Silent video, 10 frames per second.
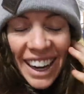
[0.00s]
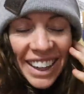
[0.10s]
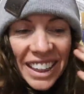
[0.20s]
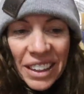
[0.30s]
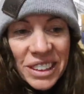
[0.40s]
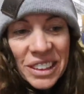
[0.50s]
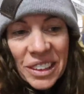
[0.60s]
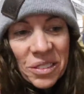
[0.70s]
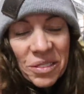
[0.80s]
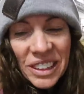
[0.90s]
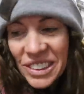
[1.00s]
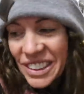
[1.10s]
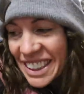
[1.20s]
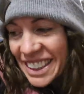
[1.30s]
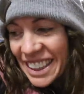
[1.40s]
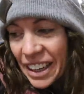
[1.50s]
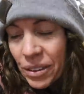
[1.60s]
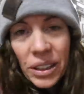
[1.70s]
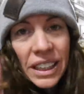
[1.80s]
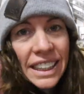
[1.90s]
I think I was so frustrated and I
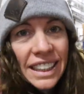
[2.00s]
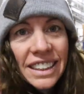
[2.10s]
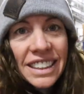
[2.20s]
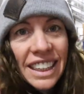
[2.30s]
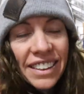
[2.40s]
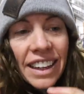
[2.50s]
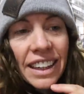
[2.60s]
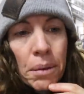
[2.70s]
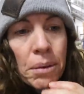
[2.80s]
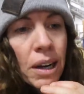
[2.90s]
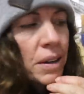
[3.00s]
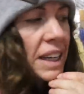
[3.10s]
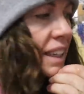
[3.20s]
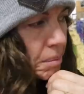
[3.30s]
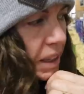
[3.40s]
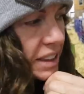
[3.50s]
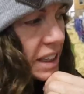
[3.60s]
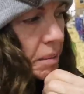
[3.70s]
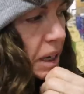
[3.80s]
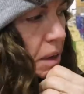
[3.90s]
really needed to get that lamb going. By the
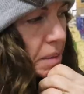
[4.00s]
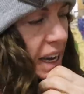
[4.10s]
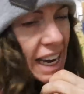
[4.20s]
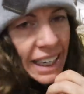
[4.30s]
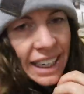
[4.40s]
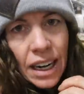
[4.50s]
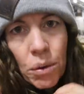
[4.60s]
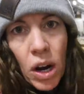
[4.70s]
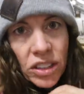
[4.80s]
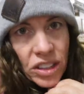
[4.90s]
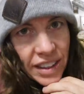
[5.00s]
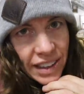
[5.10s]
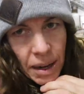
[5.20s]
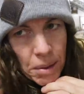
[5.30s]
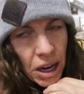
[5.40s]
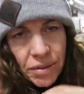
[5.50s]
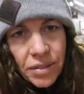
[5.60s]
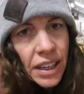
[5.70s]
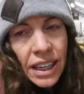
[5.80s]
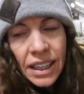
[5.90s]
time I got back and I washed the lamb off,
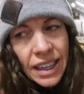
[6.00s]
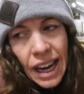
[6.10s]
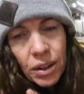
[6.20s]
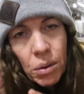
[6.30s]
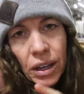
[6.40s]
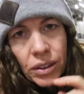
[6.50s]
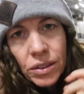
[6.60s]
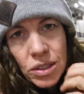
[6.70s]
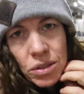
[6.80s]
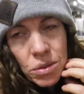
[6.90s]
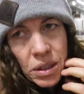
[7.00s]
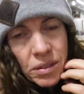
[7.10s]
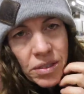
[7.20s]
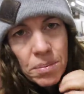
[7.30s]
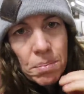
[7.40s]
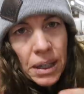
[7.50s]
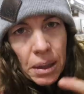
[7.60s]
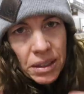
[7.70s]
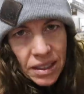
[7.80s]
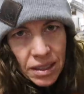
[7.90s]
neither one of those ewes would have been
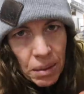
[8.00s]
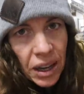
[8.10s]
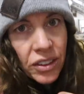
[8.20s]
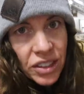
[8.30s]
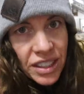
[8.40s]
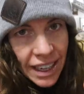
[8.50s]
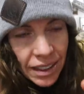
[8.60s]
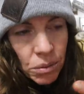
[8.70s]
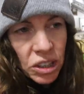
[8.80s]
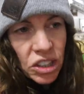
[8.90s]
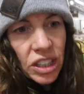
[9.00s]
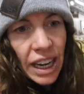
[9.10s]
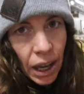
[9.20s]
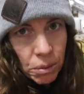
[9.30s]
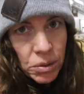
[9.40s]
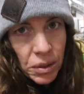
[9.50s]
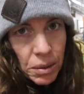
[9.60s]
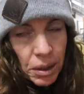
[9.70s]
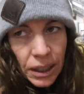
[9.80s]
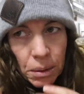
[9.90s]
able to smell their scent, which helps with
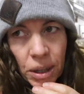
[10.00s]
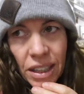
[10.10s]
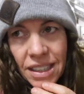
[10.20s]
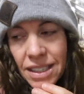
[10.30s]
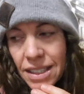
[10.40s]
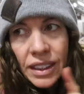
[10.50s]
the bonding process.